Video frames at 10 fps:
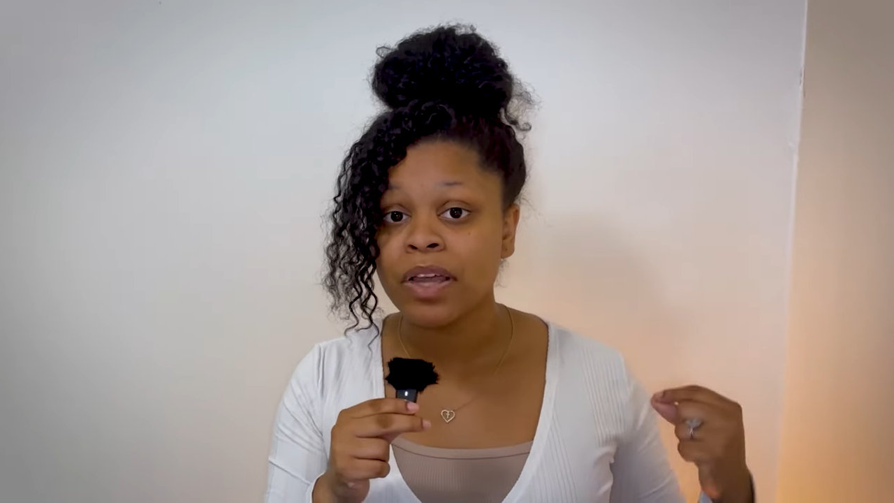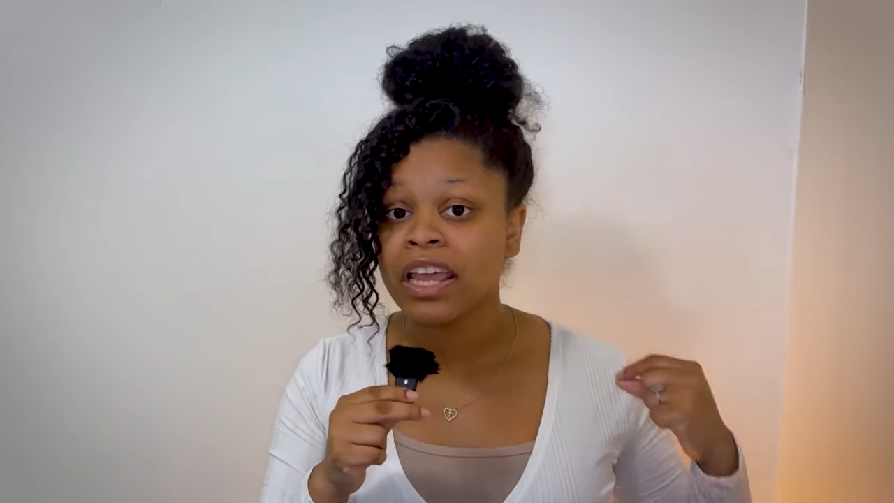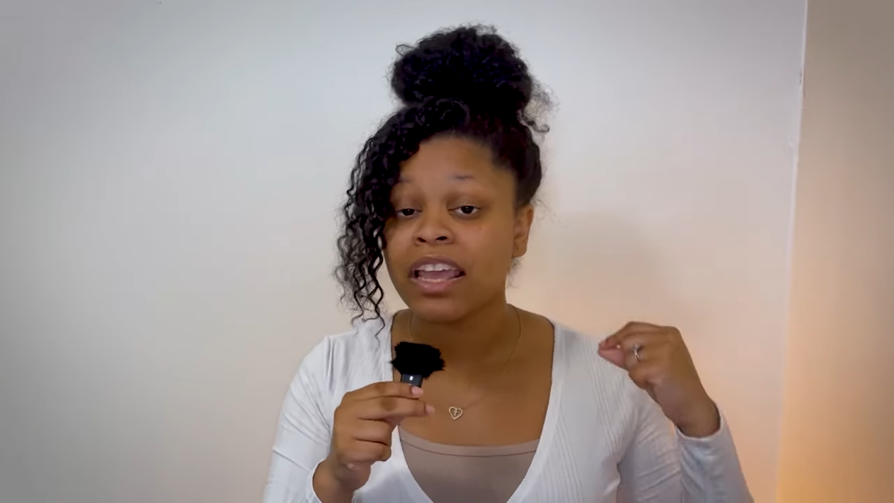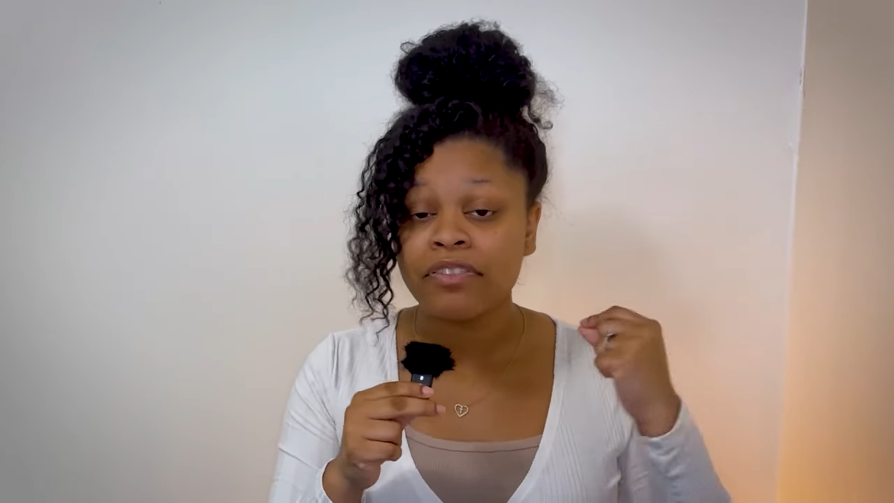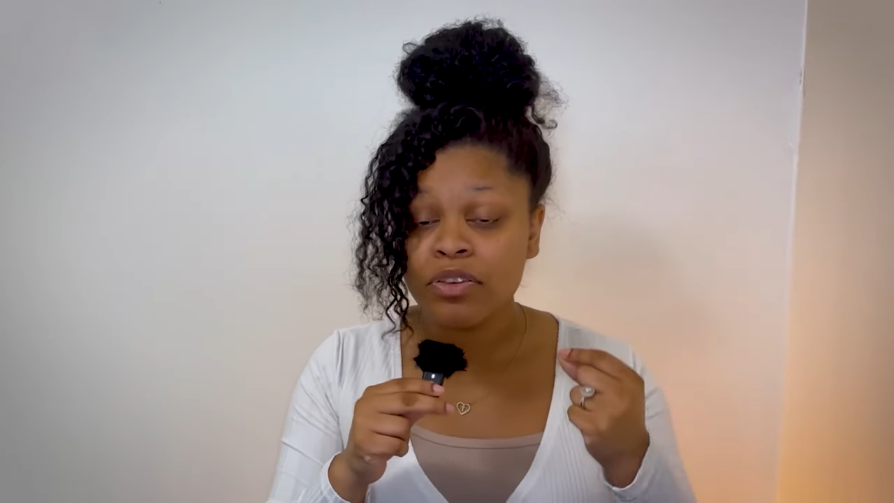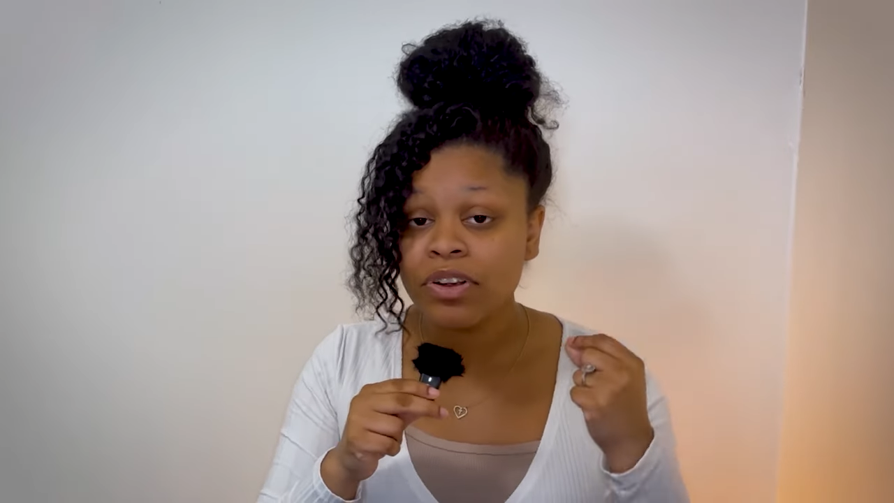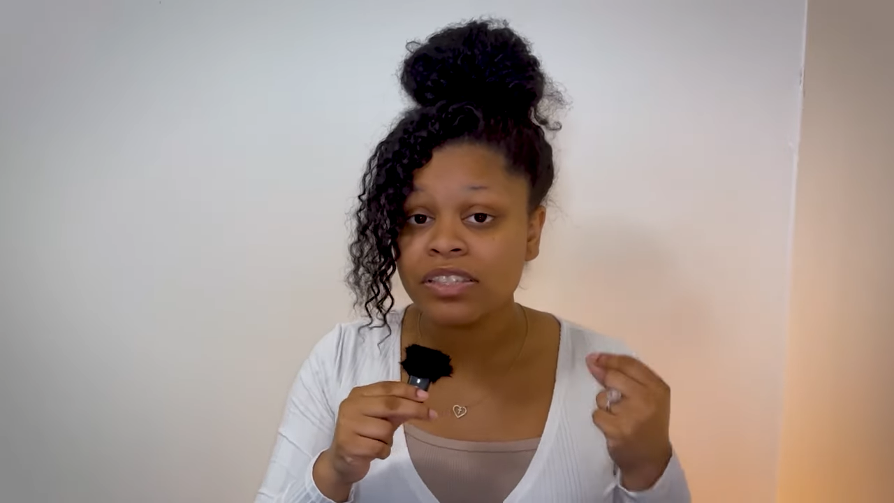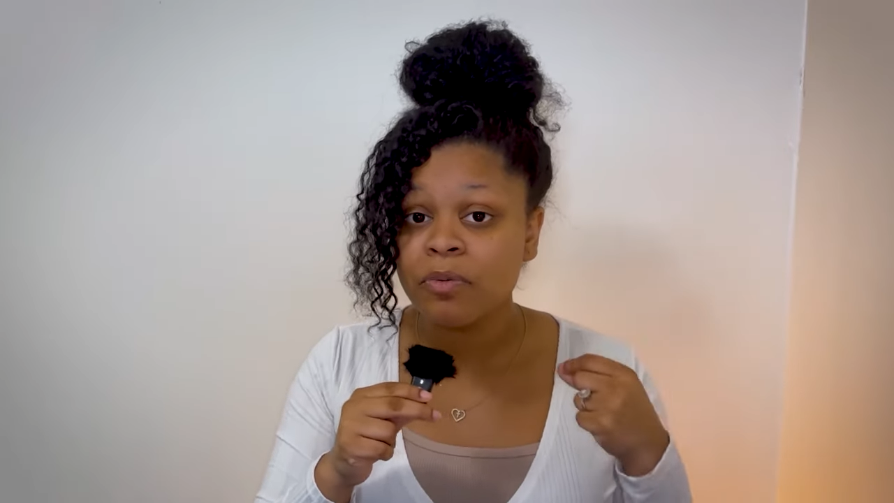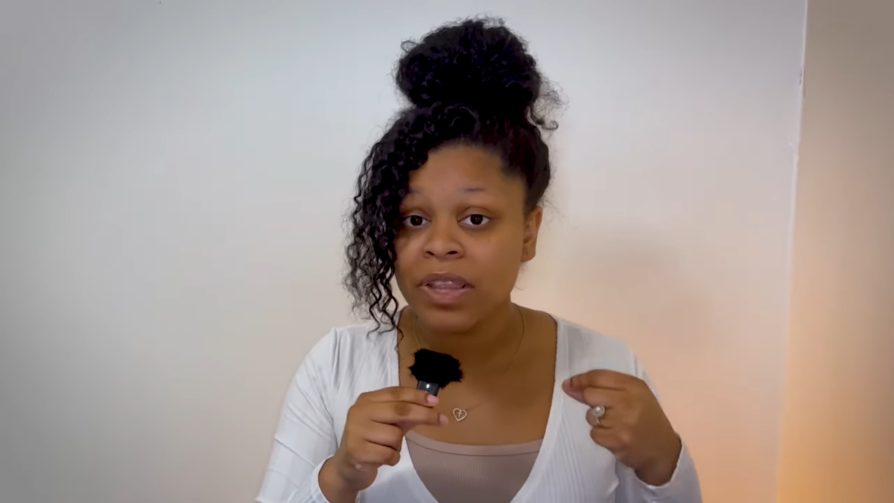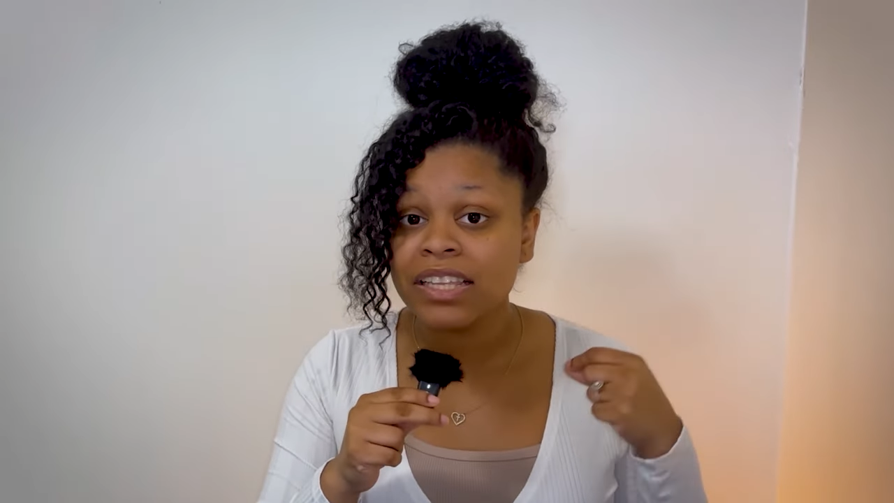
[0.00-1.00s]
but if you are
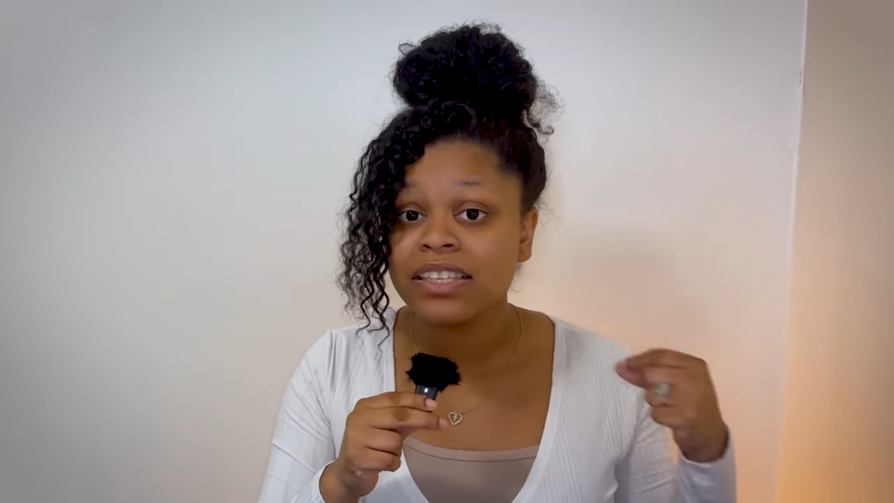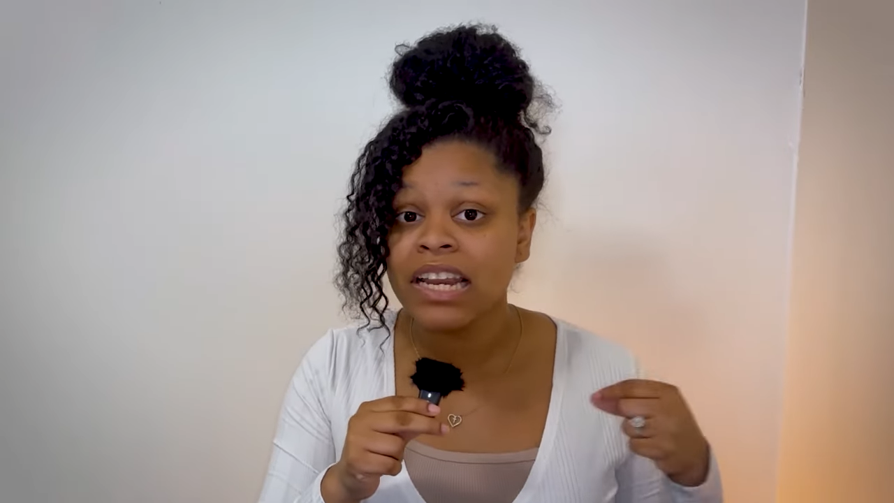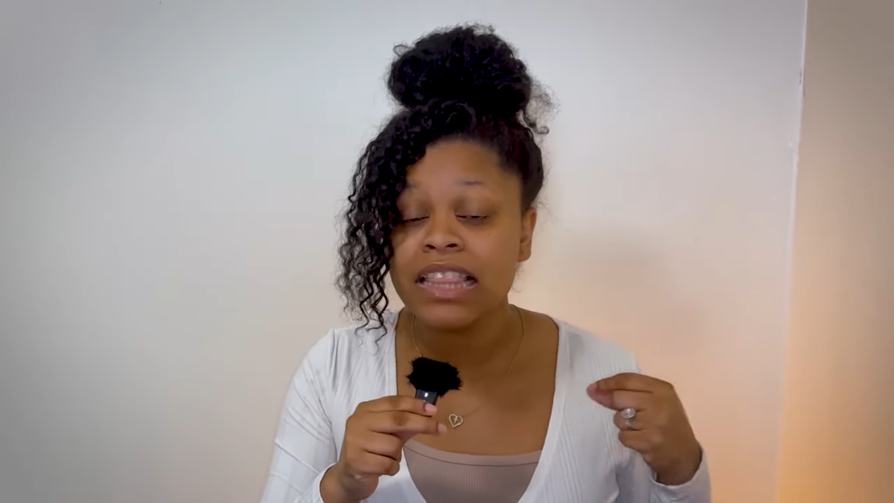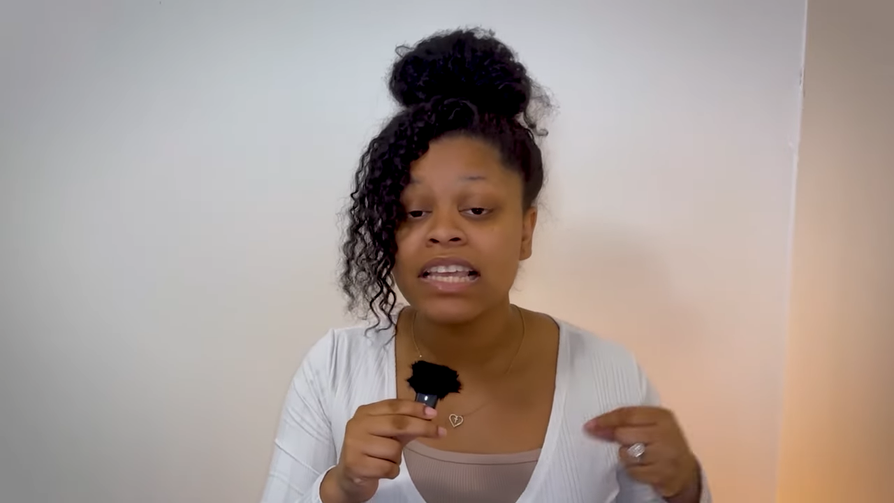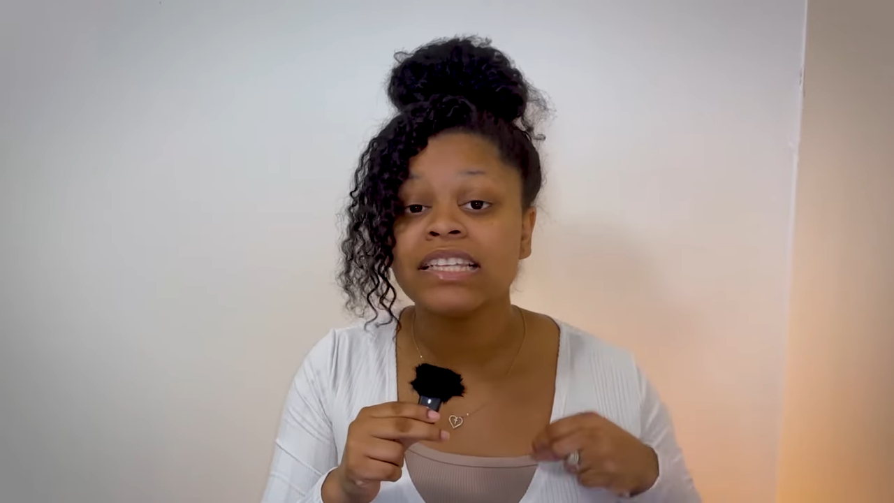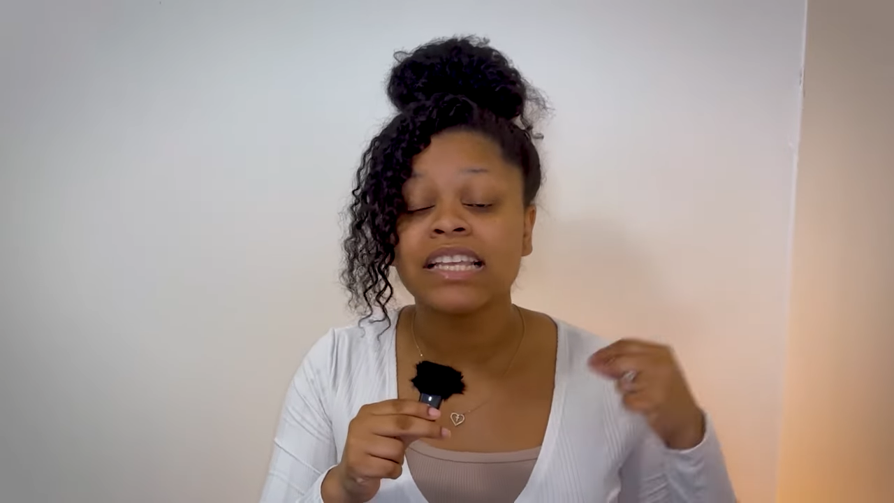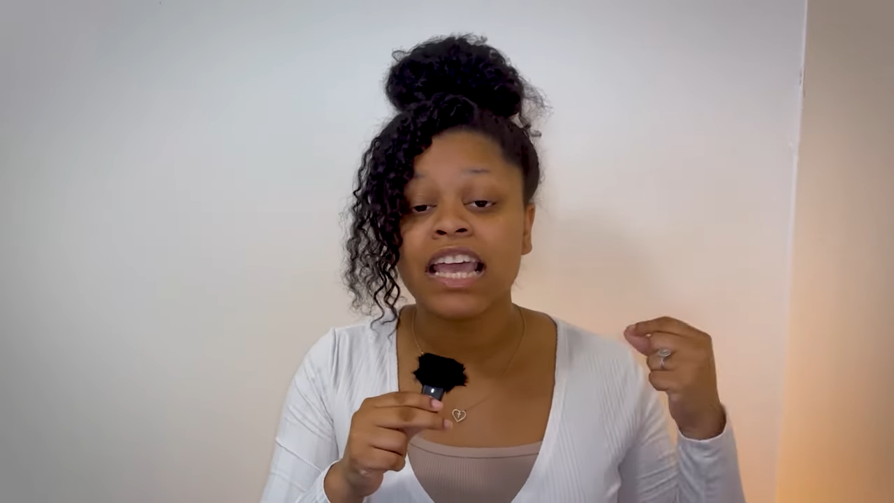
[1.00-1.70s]
someone that's good at this